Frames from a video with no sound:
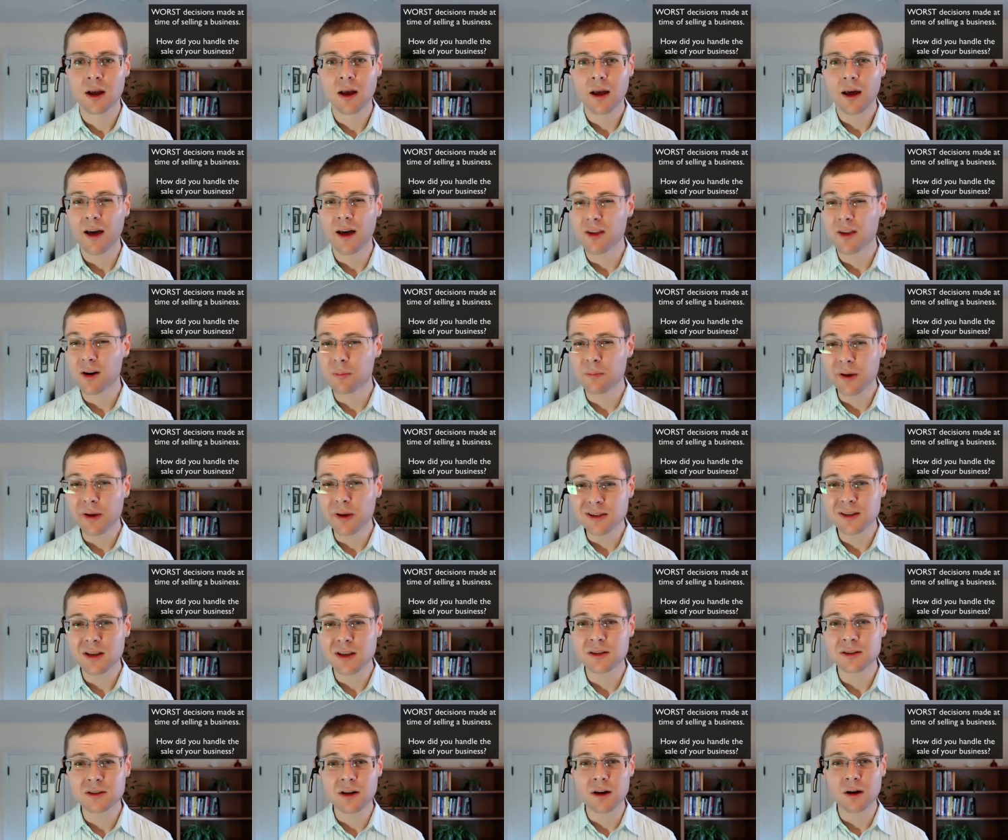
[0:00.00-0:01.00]
And their
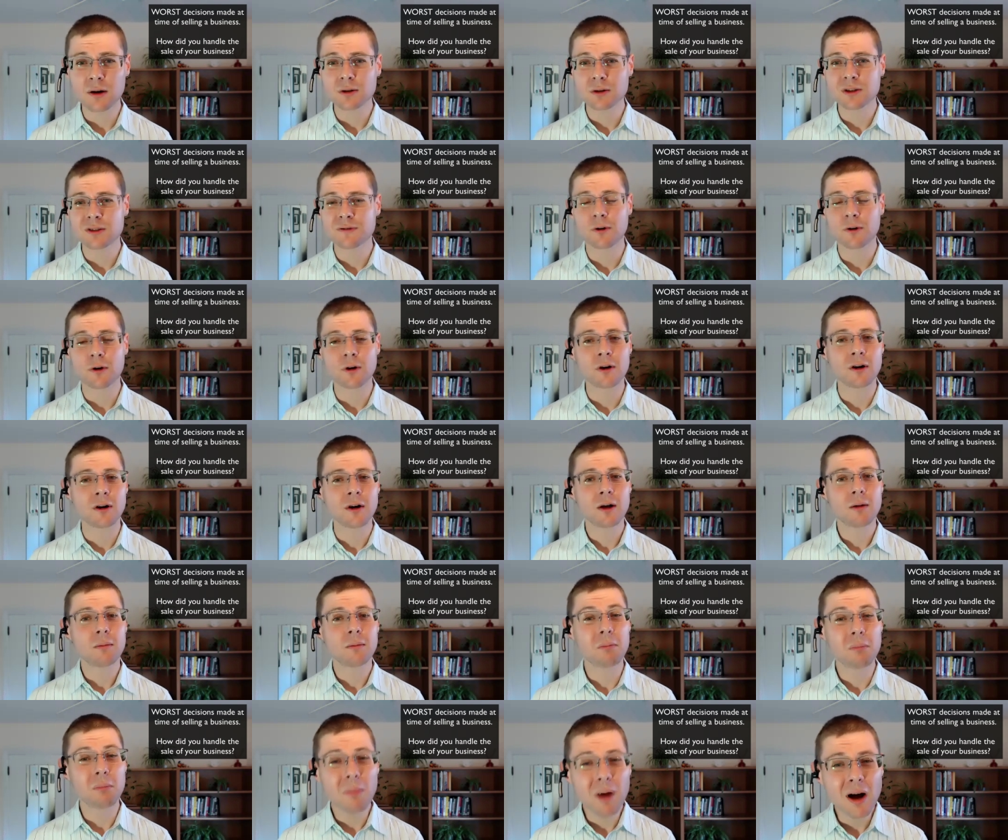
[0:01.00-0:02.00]
business goes for
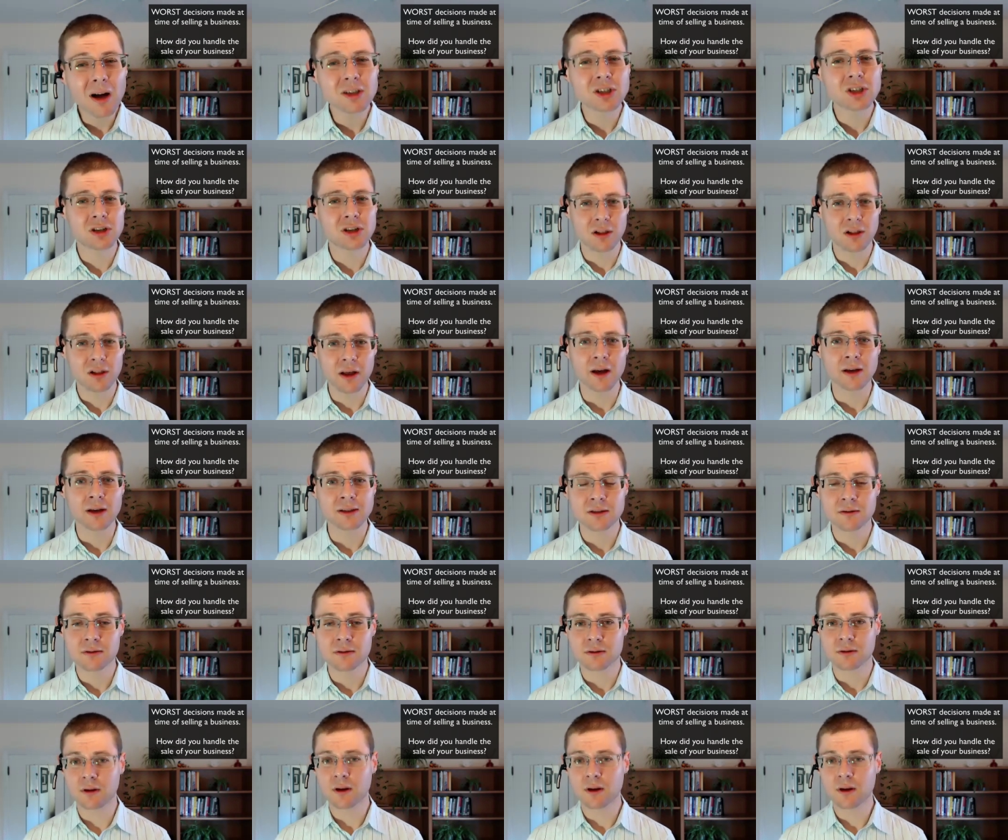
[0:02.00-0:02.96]
much less